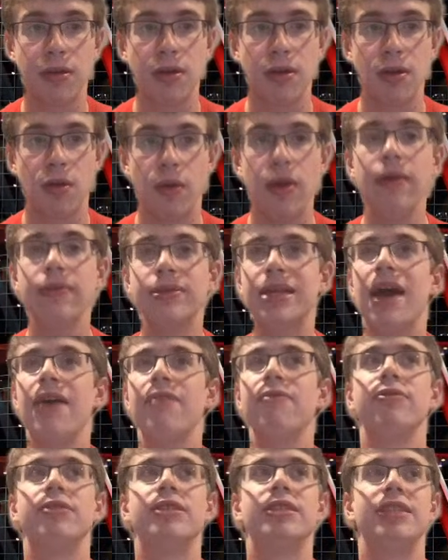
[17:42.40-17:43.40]
Well, he was
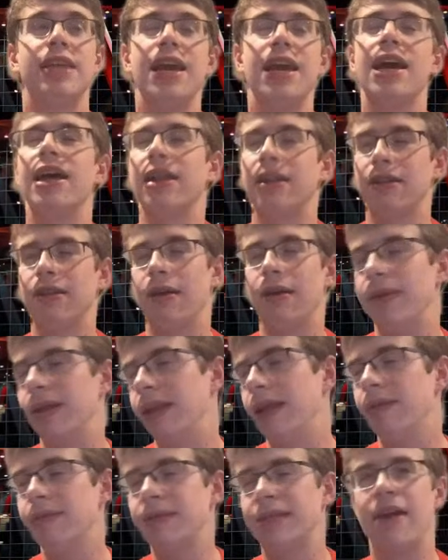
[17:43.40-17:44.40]
having
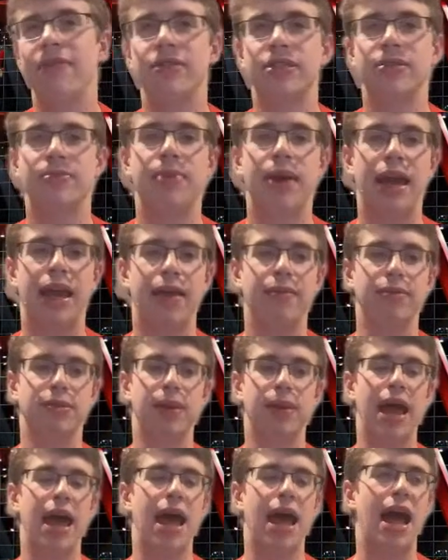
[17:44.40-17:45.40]
some bad games, but
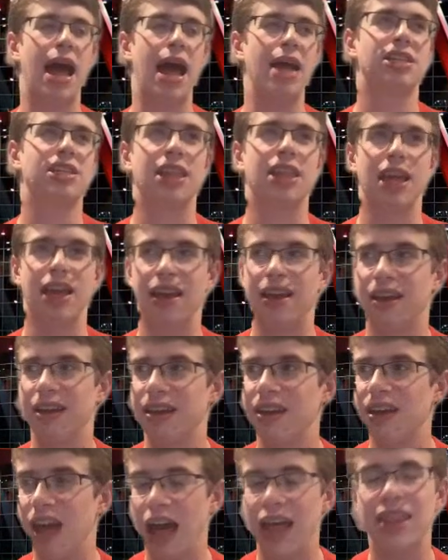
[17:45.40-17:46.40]
I think
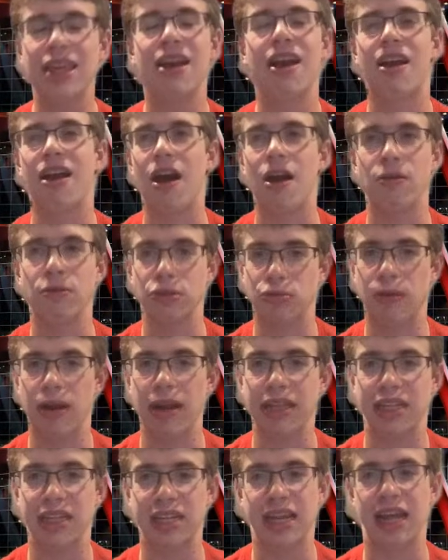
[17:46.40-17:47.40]
Okongwu's
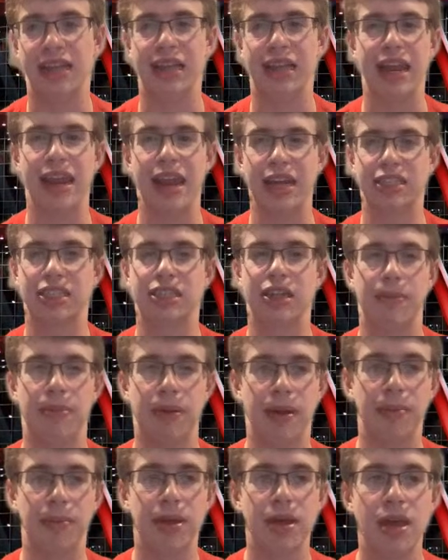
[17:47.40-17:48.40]
ready to take that next step
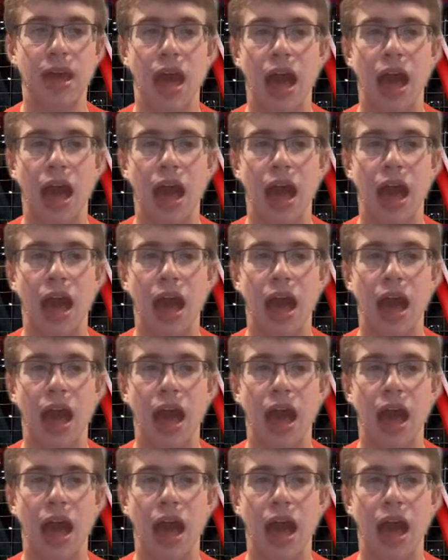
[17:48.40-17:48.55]
up.